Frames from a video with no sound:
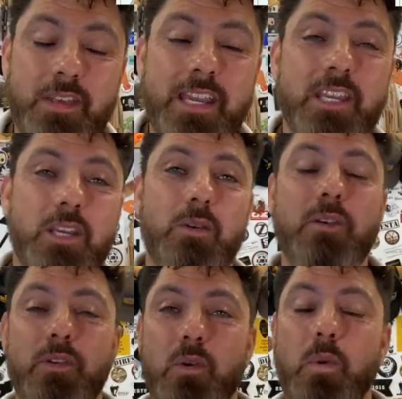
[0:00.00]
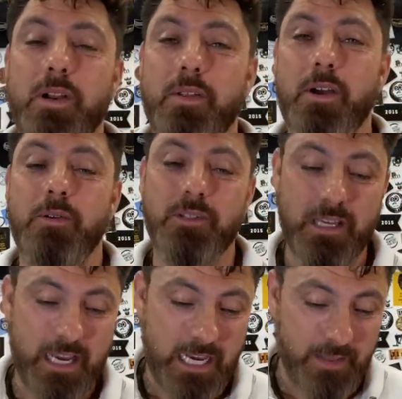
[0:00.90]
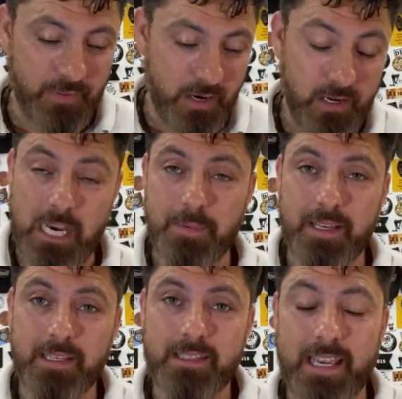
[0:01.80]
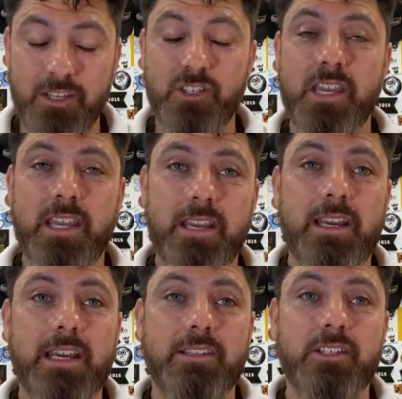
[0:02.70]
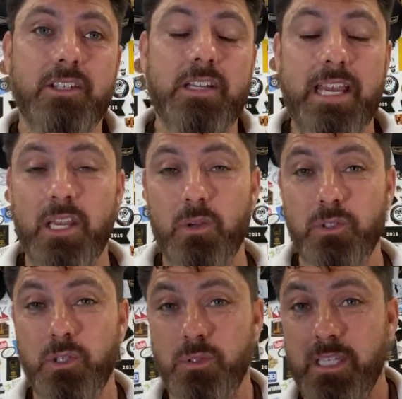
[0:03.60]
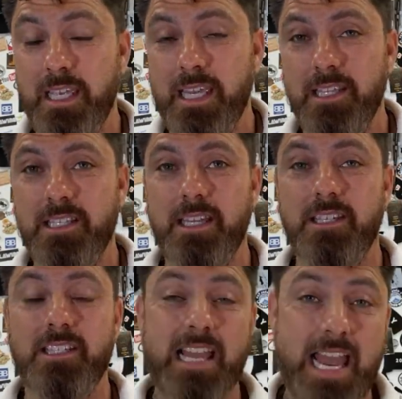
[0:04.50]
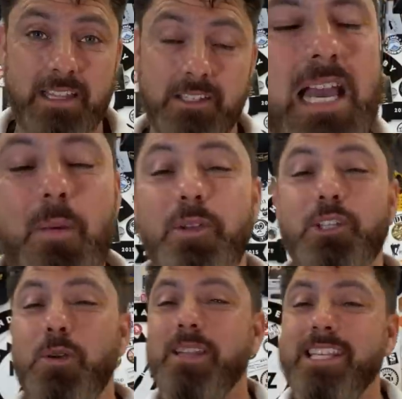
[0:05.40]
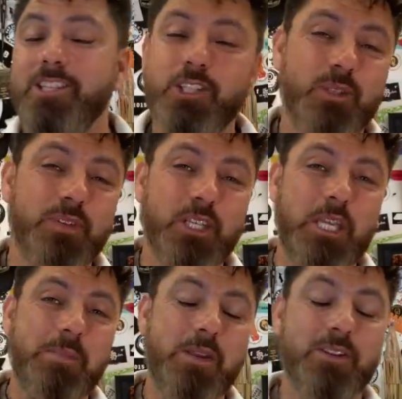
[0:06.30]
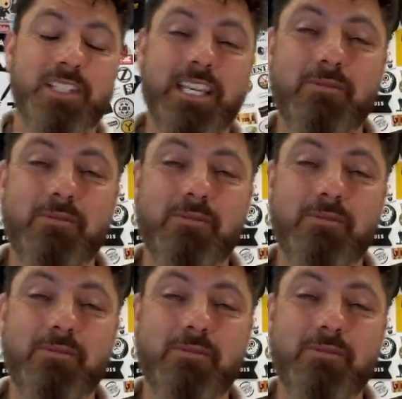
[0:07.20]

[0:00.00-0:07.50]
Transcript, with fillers: thank you if you're one of those uh, that are coming next year and just hanging on to your tickets and stands. And we're doing this just for the community,